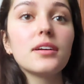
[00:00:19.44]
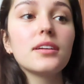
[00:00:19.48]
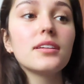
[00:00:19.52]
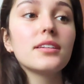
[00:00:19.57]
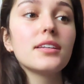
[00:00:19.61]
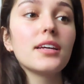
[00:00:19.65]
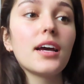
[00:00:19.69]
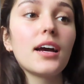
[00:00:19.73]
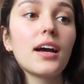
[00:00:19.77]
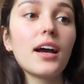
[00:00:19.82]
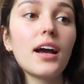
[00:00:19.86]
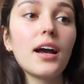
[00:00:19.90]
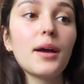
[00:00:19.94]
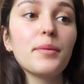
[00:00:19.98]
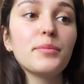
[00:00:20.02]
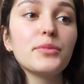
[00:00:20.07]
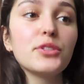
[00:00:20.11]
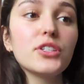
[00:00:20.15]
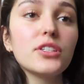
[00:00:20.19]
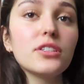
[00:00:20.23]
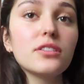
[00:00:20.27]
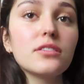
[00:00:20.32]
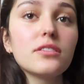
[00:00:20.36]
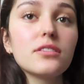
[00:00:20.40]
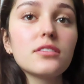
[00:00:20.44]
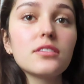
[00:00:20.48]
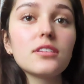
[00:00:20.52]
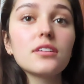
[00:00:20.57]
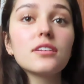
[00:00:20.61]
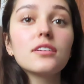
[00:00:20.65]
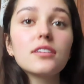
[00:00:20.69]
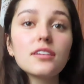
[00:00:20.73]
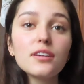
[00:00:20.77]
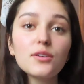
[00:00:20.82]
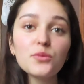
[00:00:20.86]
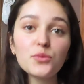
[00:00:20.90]
Yeah, I'm just
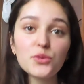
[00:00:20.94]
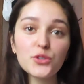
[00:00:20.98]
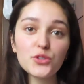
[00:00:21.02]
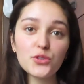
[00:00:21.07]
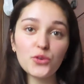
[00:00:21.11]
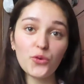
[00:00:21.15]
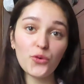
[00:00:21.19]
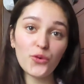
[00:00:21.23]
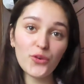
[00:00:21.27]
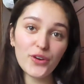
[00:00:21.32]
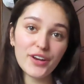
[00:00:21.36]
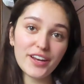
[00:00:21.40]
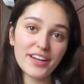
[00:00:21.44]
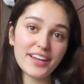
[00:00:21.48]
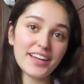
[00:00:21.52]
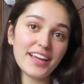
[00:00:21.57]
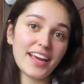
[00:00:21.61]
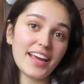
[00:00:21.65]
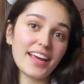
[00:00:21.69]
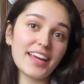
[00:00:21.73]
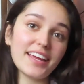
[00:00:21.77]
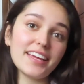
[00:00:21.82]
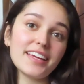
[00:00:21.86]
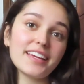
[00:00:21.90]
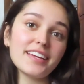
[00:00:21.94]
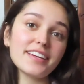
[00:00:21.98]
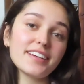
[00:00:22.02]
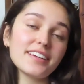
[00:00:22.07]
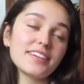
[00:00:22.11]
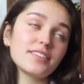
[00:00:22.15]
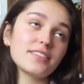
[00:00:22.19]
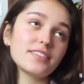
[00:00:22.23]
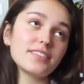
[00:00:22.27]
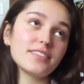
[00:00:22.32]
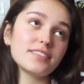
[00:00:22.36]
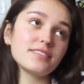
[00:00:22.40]
recording a
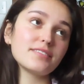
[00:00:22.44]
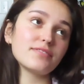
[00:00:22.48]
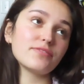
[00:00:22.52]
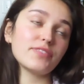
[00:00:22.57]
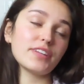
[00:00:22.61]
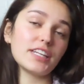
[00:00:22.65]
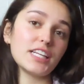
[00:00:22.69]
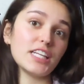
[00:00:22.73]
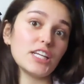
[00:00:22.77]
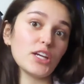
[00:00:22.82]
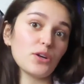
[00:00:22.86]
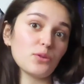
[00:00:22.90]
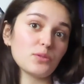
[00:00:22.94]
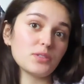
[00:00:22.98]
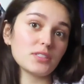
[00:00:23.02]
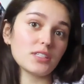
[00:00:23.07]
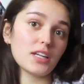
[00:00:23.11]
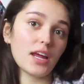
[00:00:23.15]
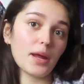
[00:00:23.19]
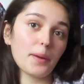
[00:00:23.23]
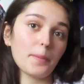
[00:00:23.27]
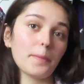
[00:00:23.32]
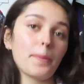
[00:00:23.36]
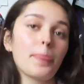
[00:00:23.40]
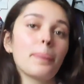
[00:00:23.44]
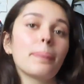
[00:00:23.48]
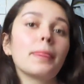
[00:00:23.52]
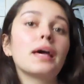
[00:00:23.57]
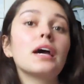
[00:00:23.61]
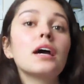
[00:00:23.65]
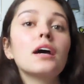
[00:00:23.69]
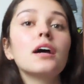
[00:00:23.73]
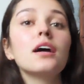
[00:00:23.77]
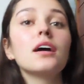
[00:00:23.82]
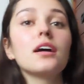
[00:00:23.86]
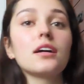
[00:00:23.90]
video today
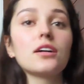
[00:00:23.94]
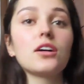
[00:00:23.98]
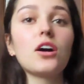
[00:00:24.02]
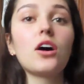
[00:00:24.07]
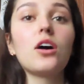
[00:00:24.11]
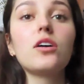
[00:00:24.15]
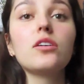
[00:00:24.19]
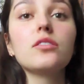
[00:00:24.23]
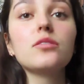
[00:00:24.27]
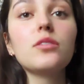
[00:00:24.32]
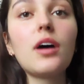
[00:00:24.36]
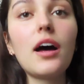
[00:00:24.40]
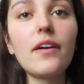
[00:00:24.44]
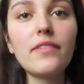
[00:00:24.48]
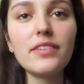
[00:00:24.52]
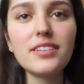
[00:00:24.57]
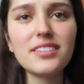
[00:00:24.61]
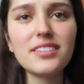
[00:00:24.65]
called